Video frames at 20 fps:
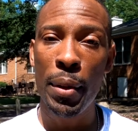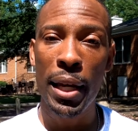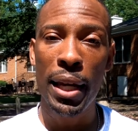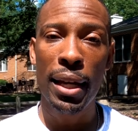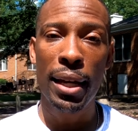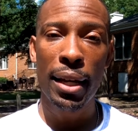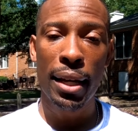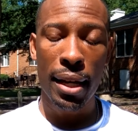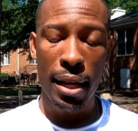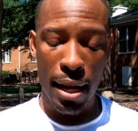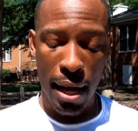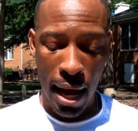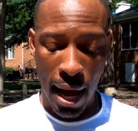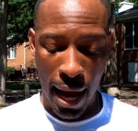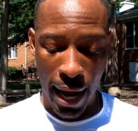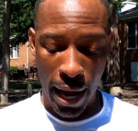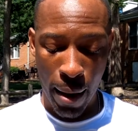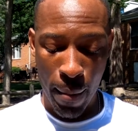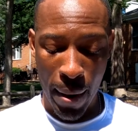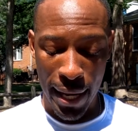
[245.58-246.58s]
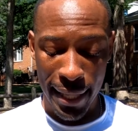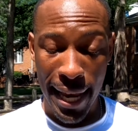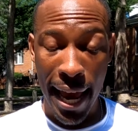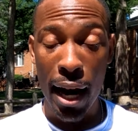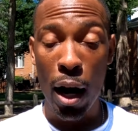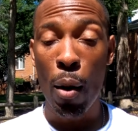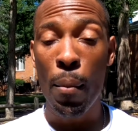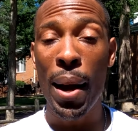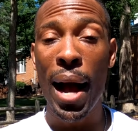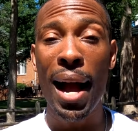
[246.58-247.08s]
be in my
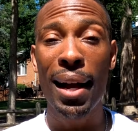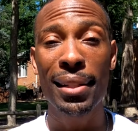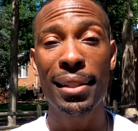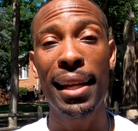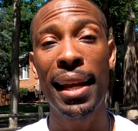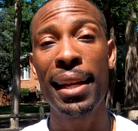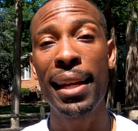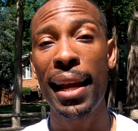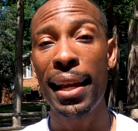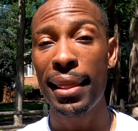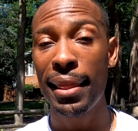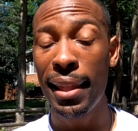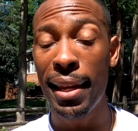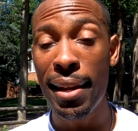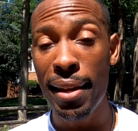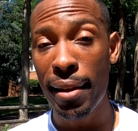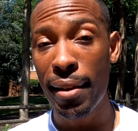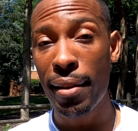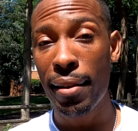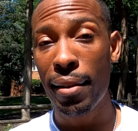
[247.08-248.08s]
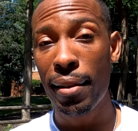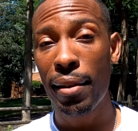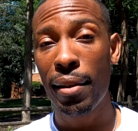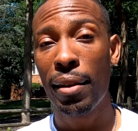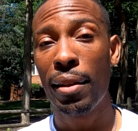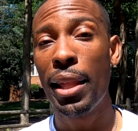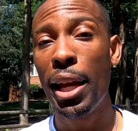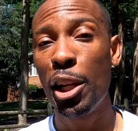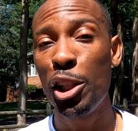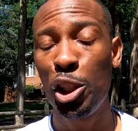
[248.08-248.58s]
tackle box, and I think
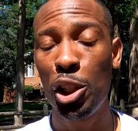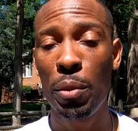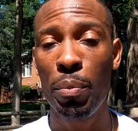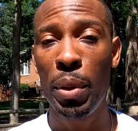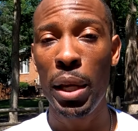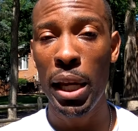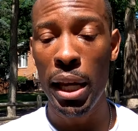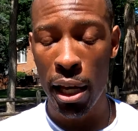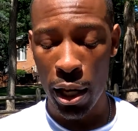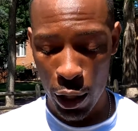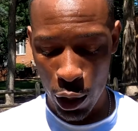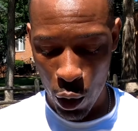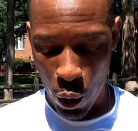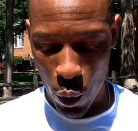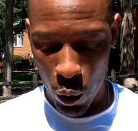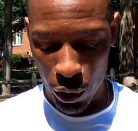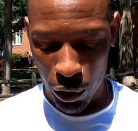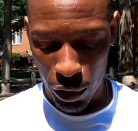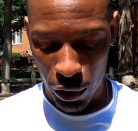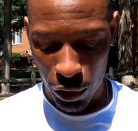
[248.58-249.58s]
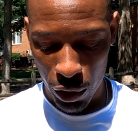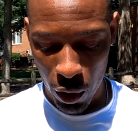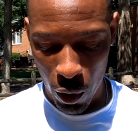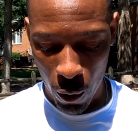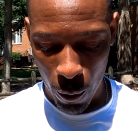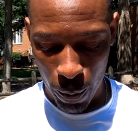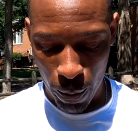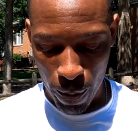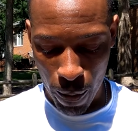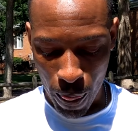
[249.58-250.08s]
they should be in yours.
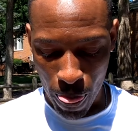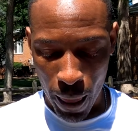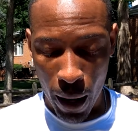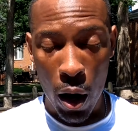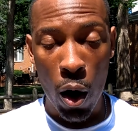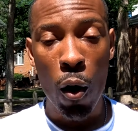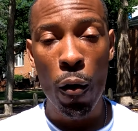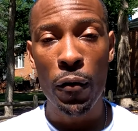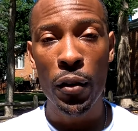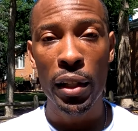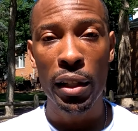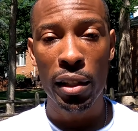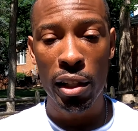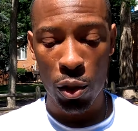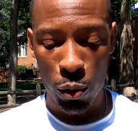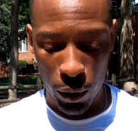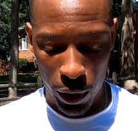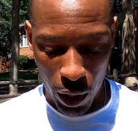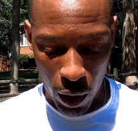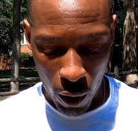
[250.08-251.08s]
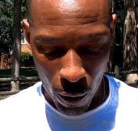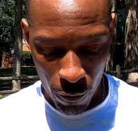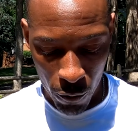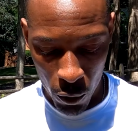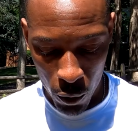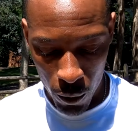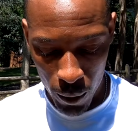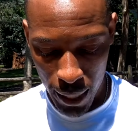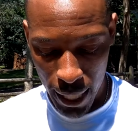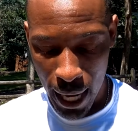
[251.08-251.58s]
So hopefully this was
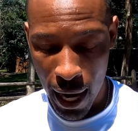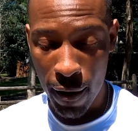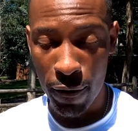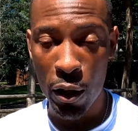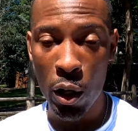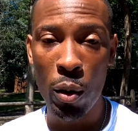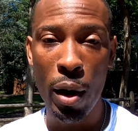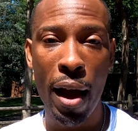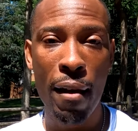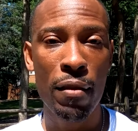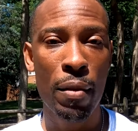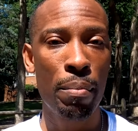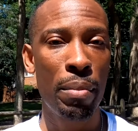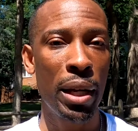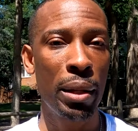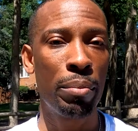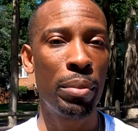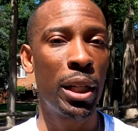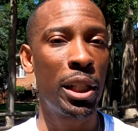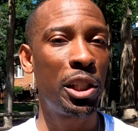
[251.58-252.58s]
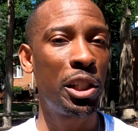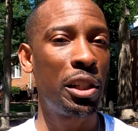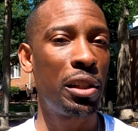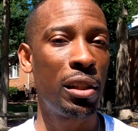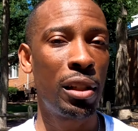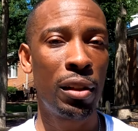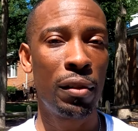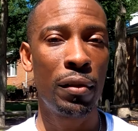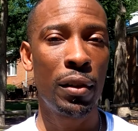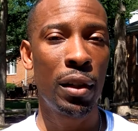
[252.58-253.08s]
helpful. If you don't have a big budget
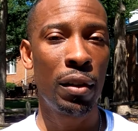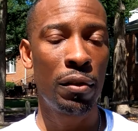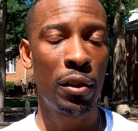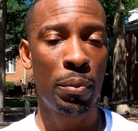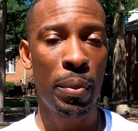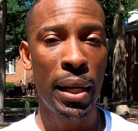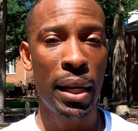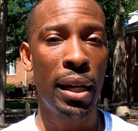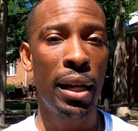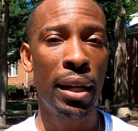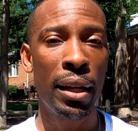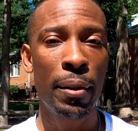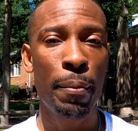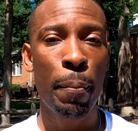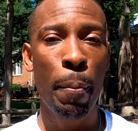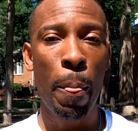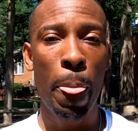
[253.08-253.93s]
of spending,